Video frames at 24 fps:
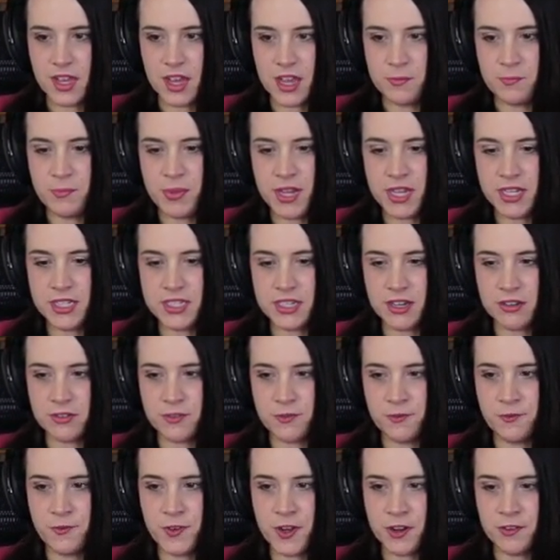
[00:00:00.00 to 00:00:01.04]
I peeked
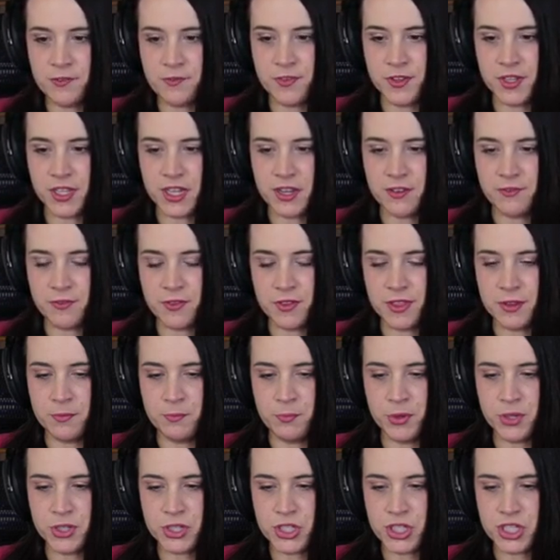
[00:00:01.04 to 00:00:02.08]
out fearfully from the
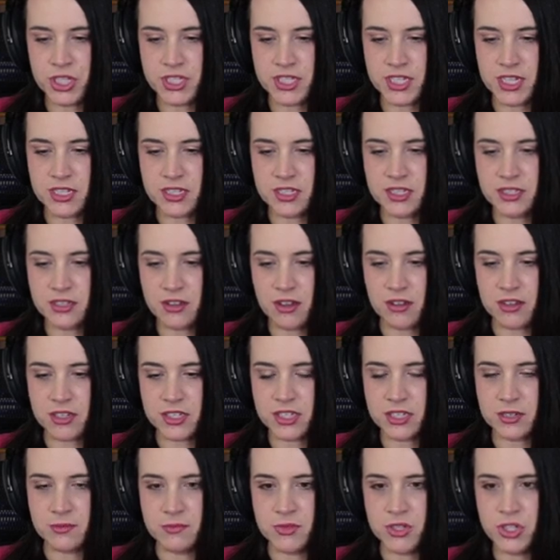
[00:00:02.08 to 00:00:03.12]
bushes and saw
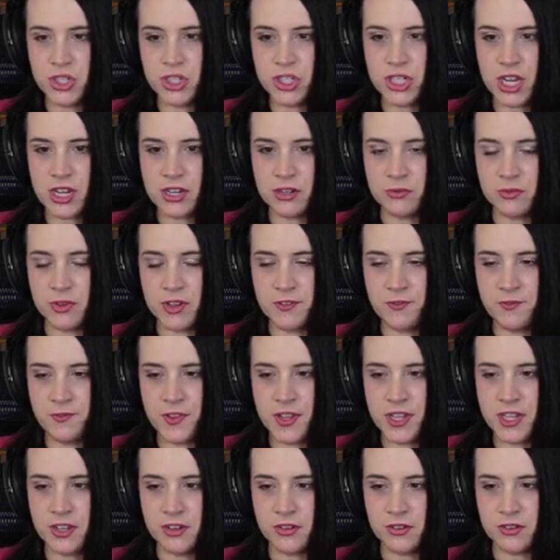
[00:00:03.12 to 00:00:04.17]
some shadowy
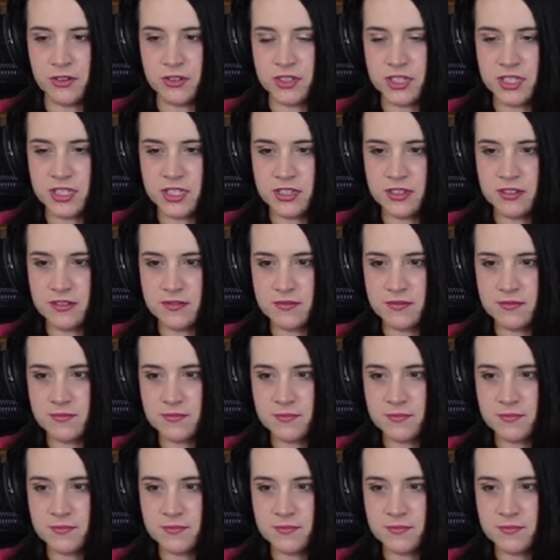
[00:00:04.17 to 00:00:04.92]
figures.